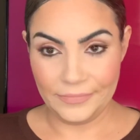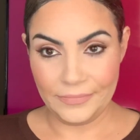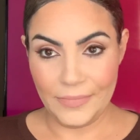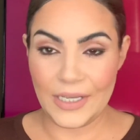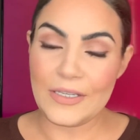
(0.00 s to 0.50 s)

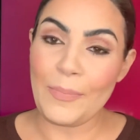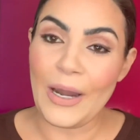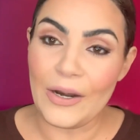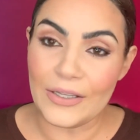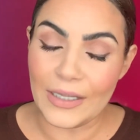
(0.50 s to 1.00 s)
Because
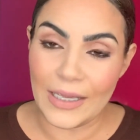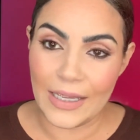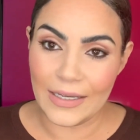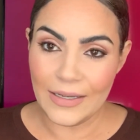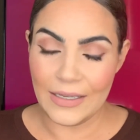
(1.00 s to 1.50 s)

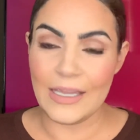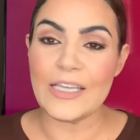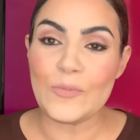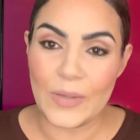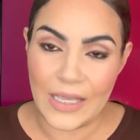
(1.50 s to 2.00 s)
apparently
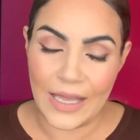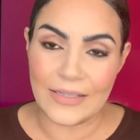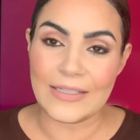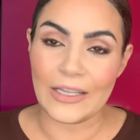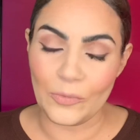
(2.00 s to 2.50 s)
ESPN
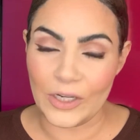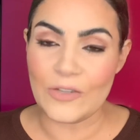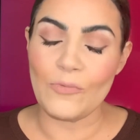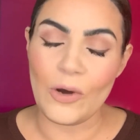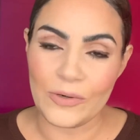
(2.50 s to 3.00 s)
celebrates
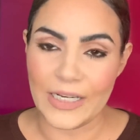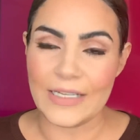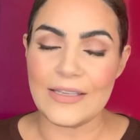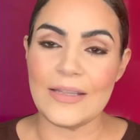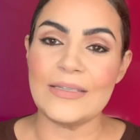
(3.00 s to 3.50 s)
wokeness
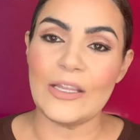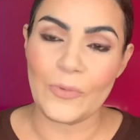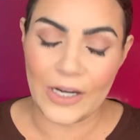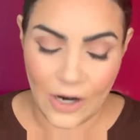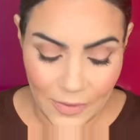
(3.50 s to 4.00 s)
and they
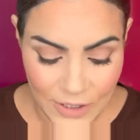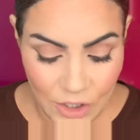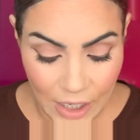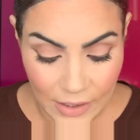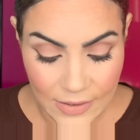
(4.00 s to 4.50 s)
celebrate garbage
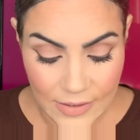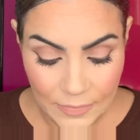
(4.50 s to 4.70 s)
kicks.